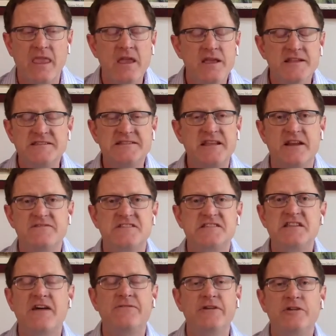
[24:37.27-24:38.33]
Instead of
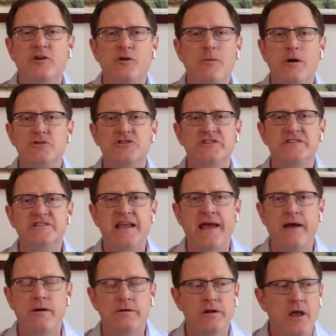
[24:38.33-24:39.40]
stuffing your emotions
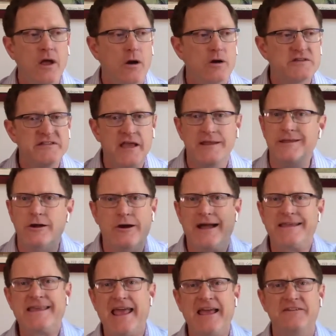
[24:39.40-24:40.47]
down or saying, I
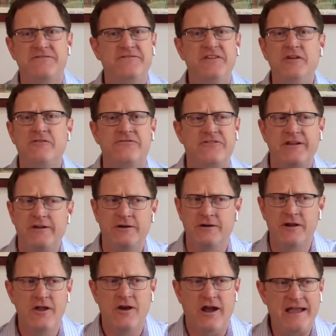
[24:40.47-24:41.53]
can't feel fear,
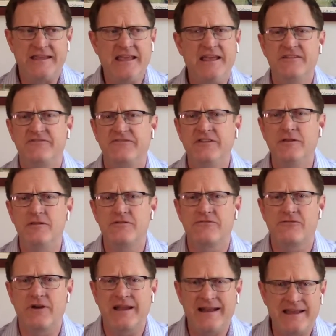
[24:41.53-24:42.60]
I can't feel
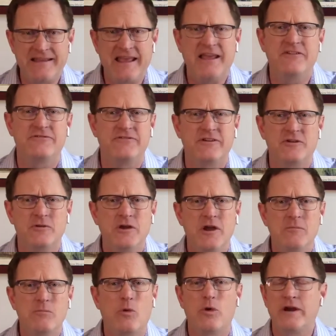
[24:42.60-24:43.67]
afraid, I can't feel
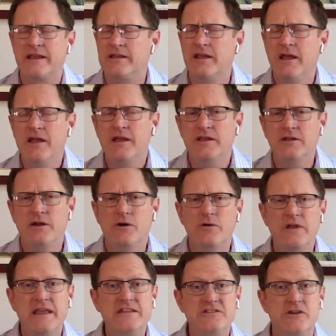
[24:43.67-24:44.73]
mourning,
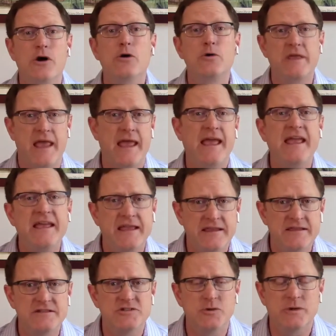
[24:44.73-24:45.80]
it's
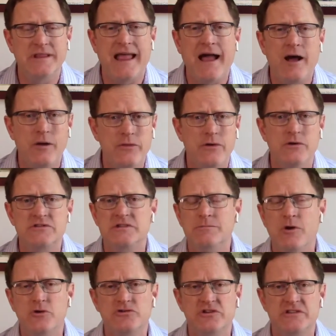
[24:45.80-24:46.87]
okay to allow those
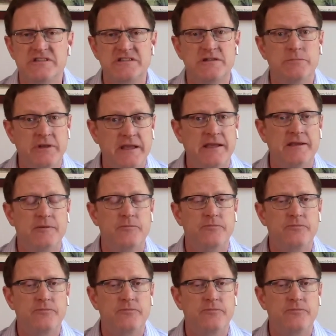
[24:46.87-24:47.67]
emotions to be.